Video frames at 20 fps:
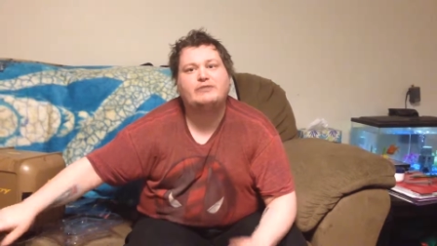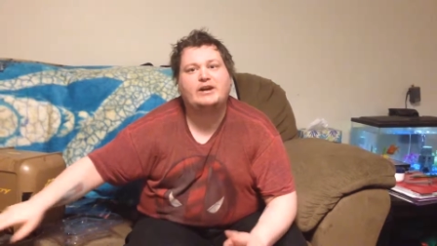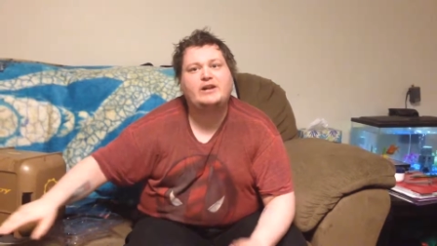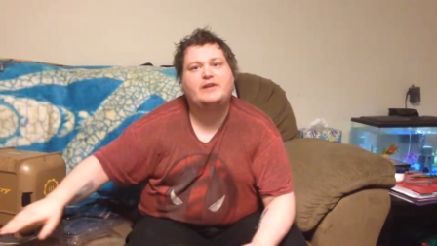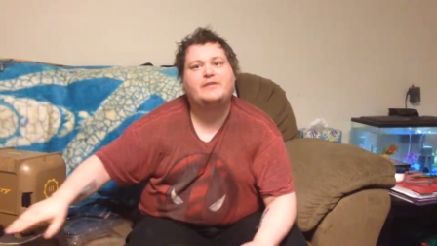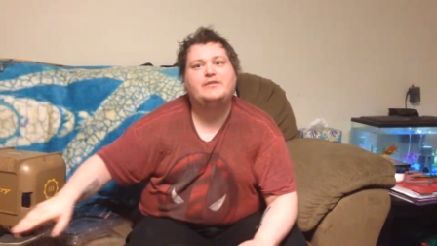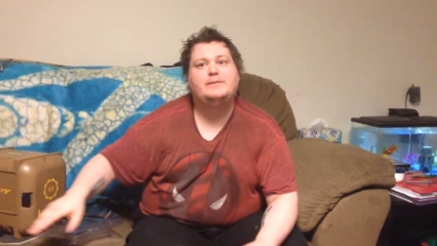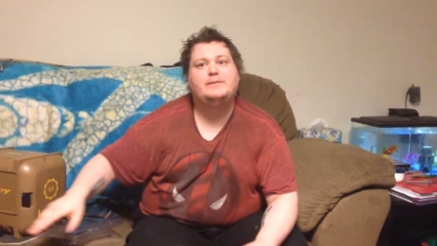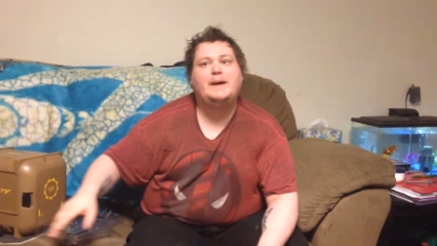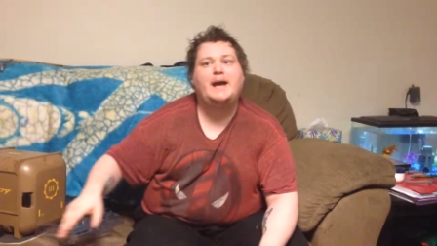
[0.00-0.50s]

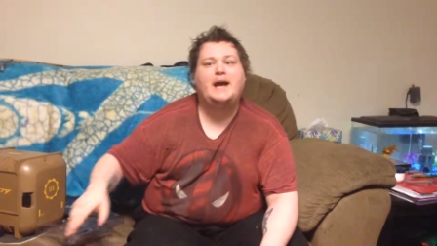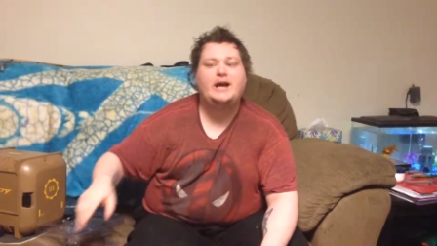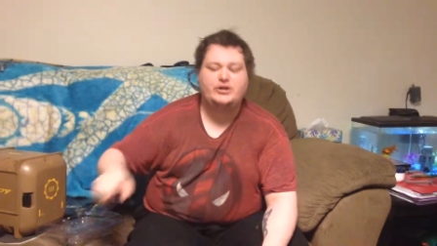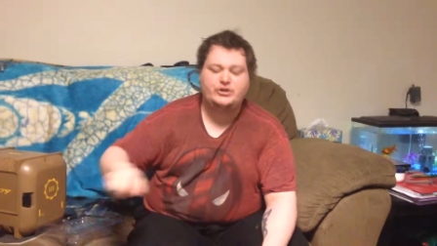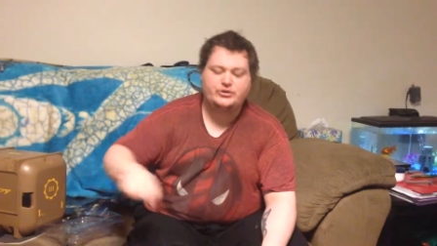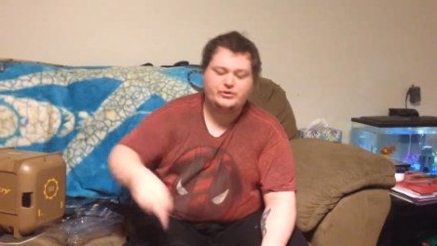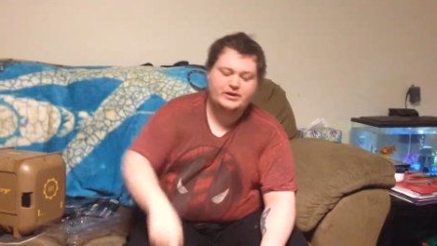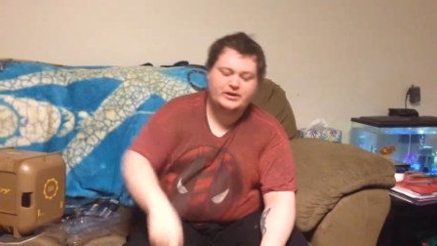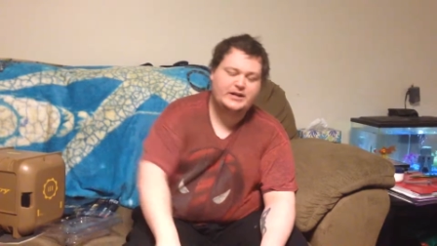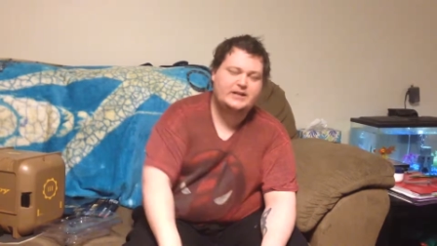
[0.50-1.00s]
right off the
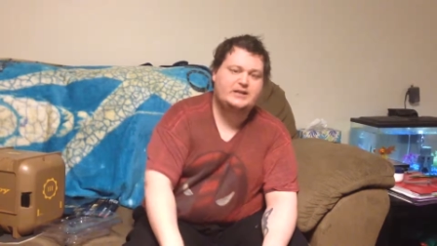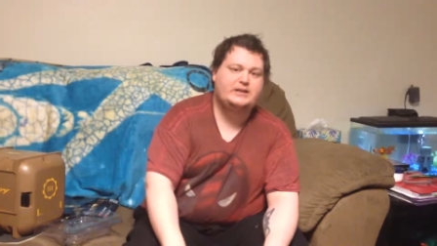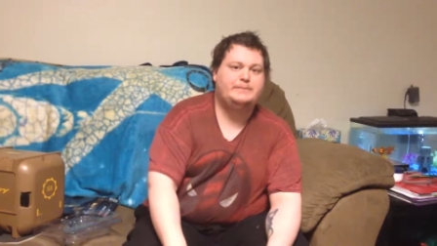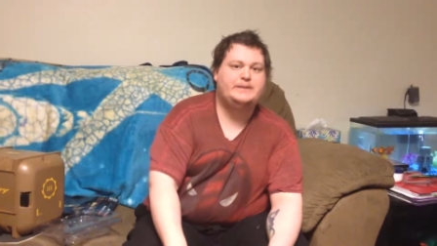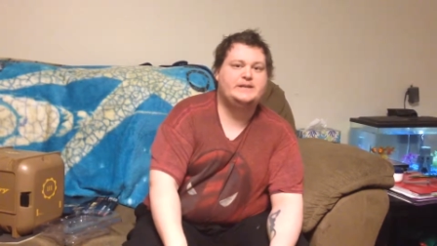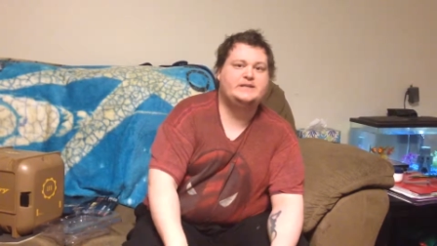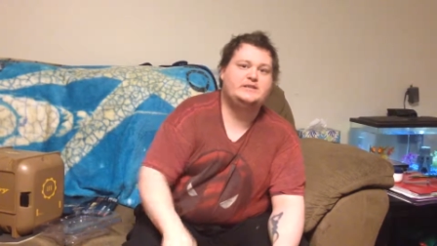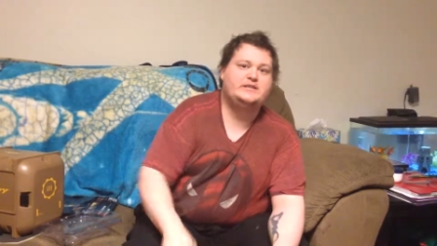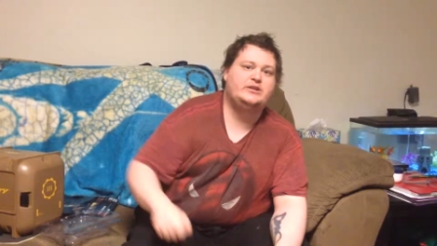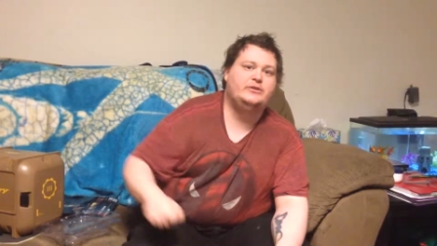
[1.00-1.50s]
bat, you could get
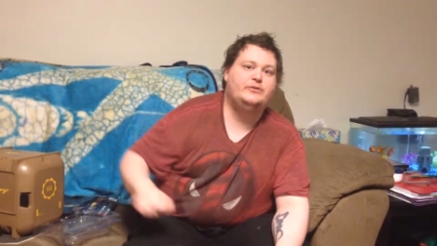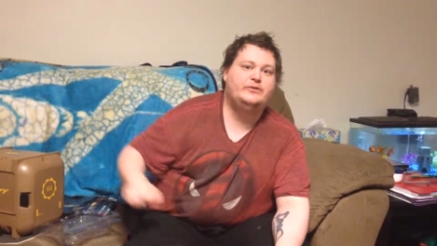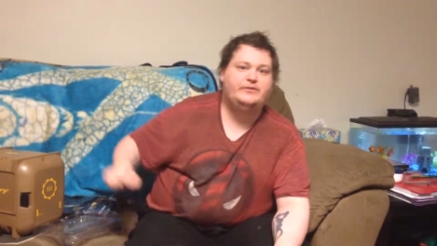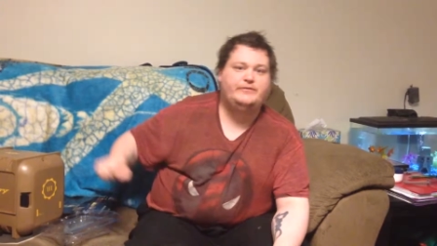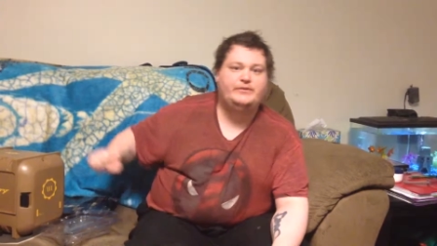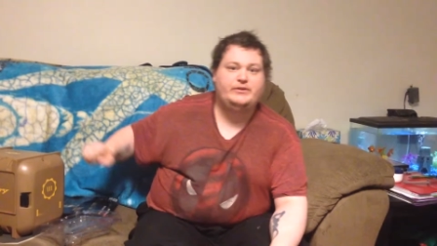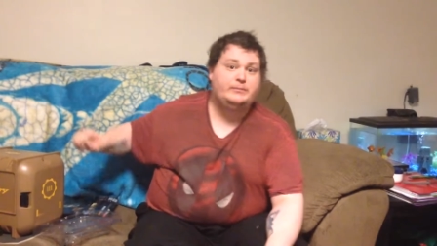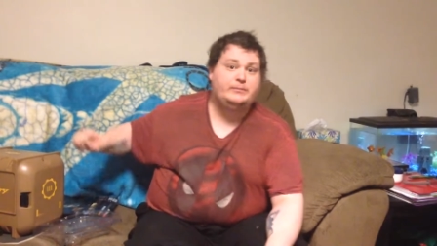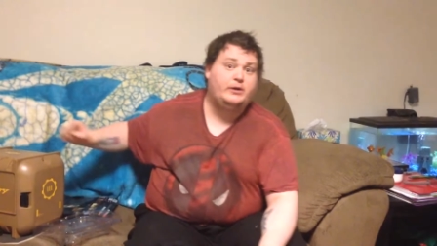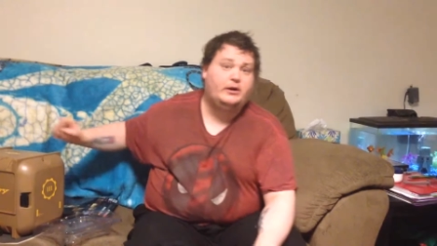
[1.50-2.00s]
the best skill at
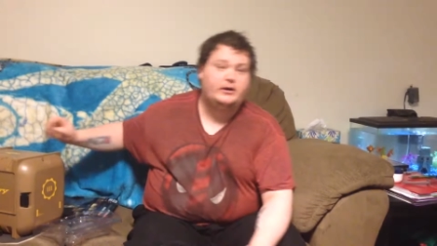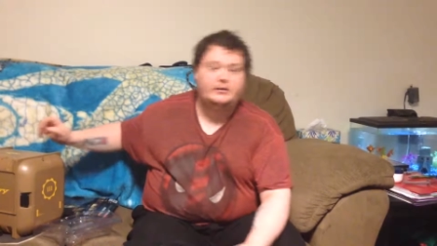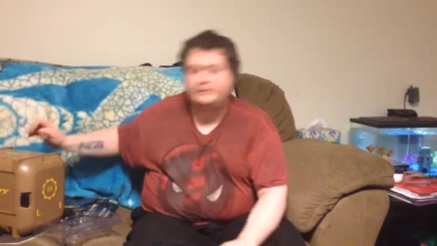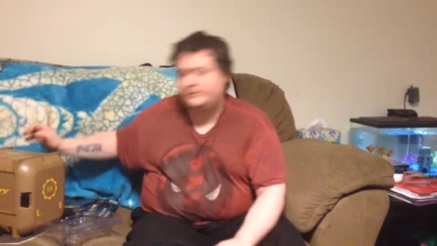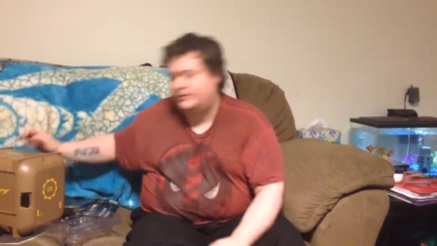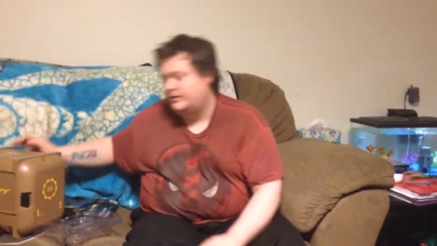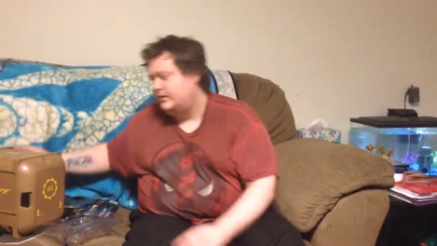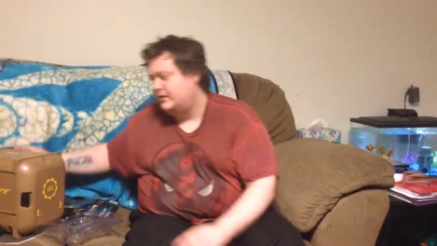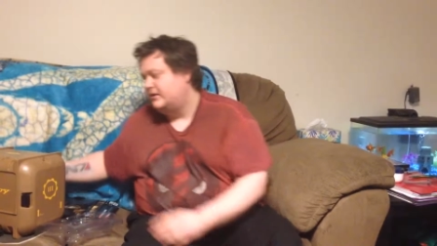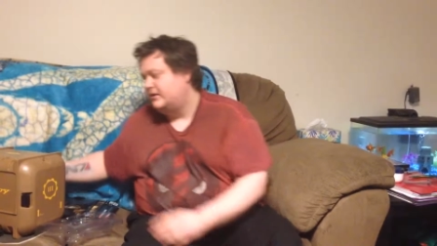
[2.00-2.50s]
the very bottom.